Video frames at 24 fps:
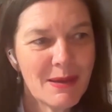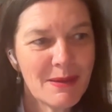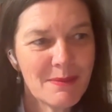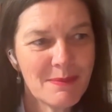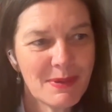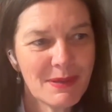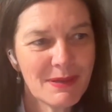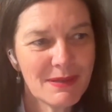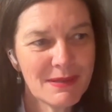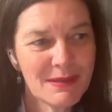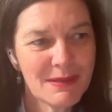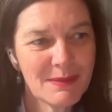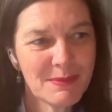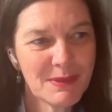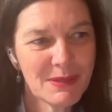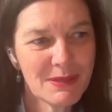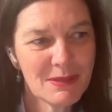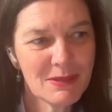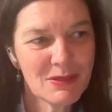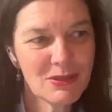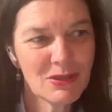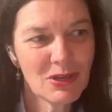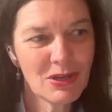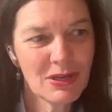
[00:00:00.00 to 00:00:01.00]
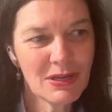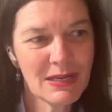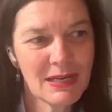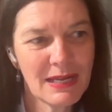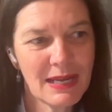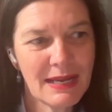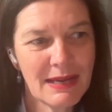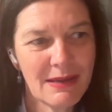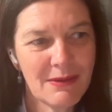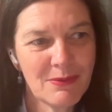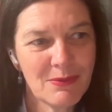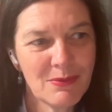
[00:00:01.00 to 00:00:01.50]
but
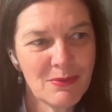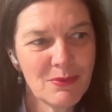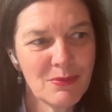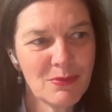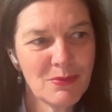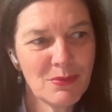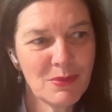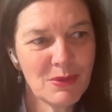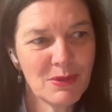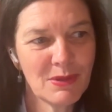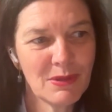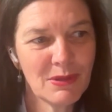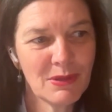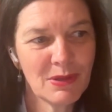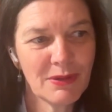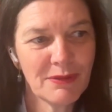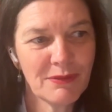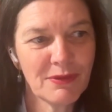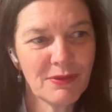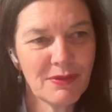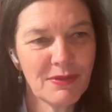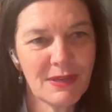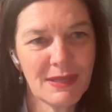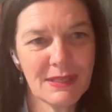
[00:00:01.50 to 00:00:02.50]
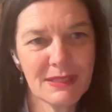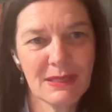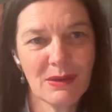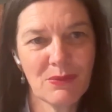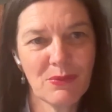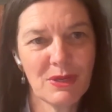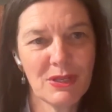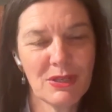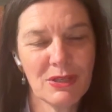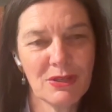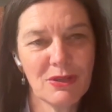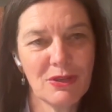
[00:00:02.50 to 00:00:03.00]
certainly with a lot of the things that
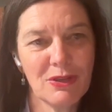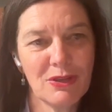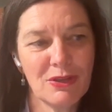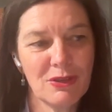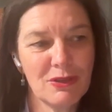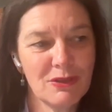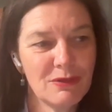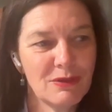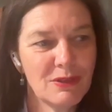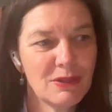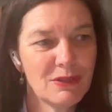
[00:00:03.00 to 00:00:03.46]
we do,